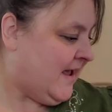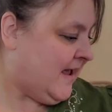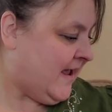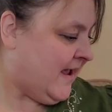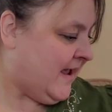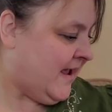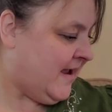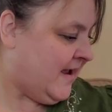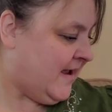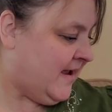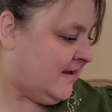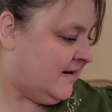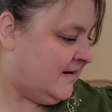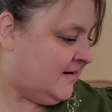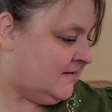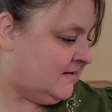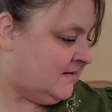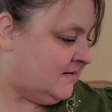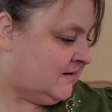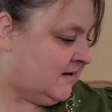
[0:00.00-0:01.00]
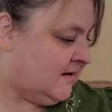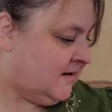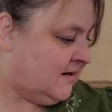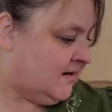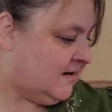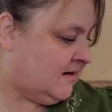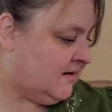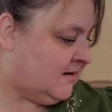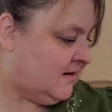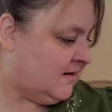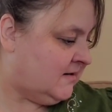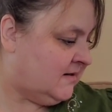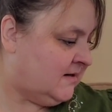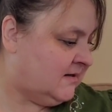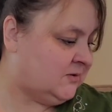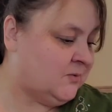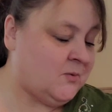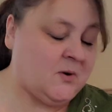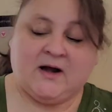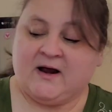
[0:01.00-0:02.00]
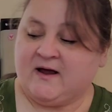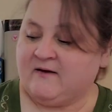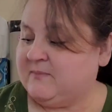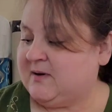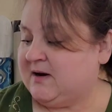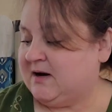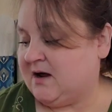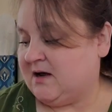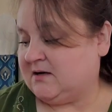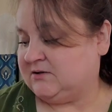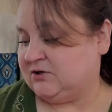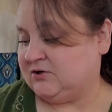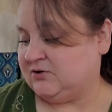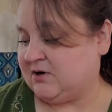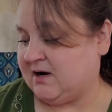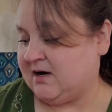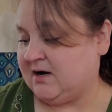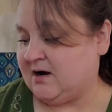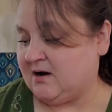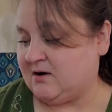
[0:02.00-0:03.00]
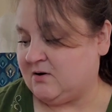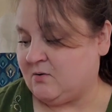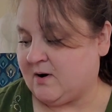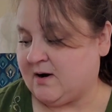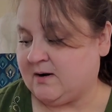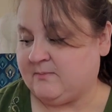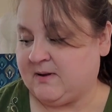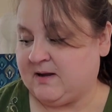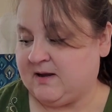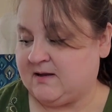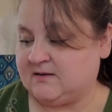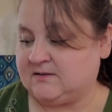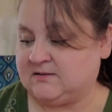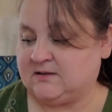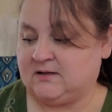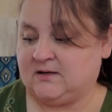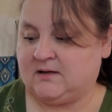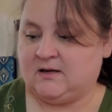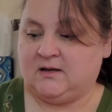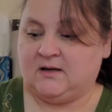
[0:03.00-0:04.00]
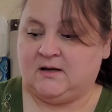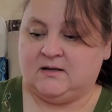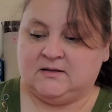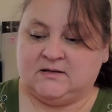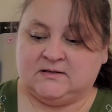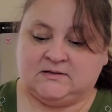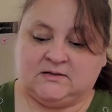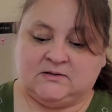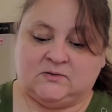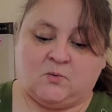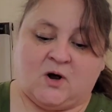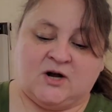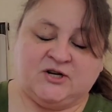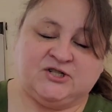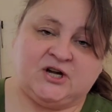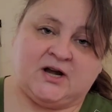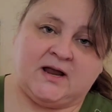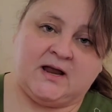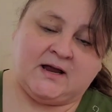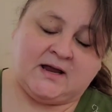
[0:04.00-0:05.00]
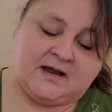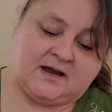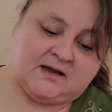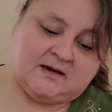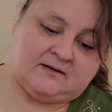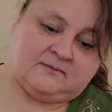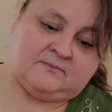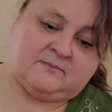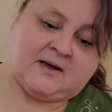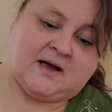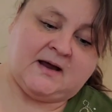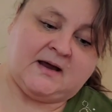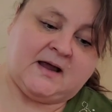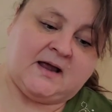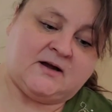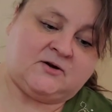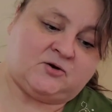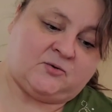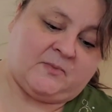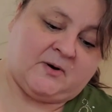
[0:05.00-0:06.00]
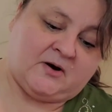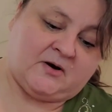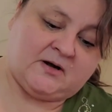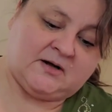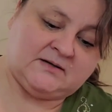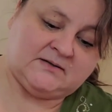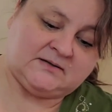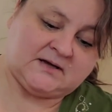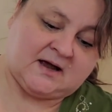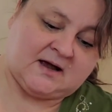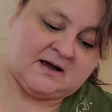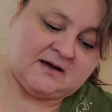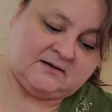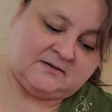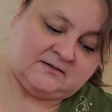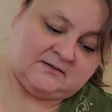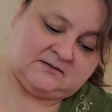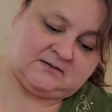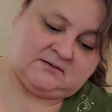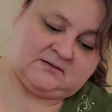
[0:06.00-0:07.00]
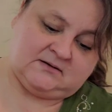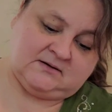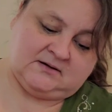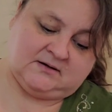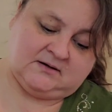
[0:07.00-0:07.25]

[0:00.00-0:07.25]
And uh, this one I've been concentrating on quite a bit. This is Wash Day Again by Canterbury Designs.